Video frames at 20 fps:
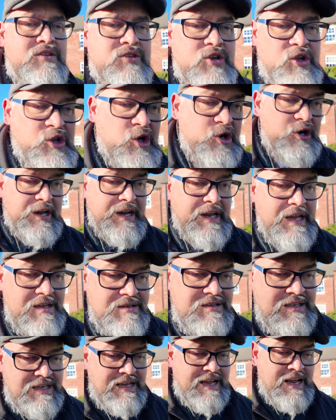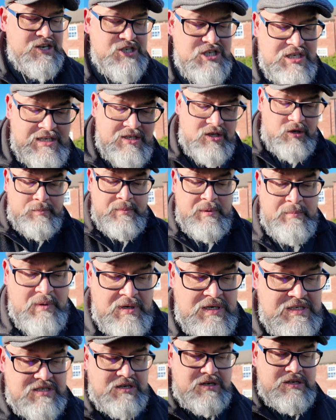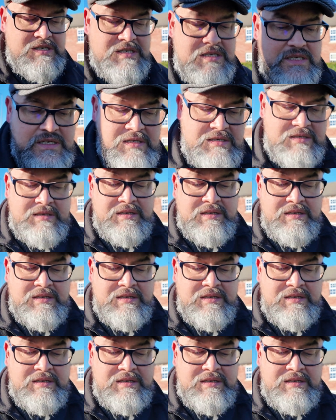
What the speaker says: not knocking it, it actually got me monetized.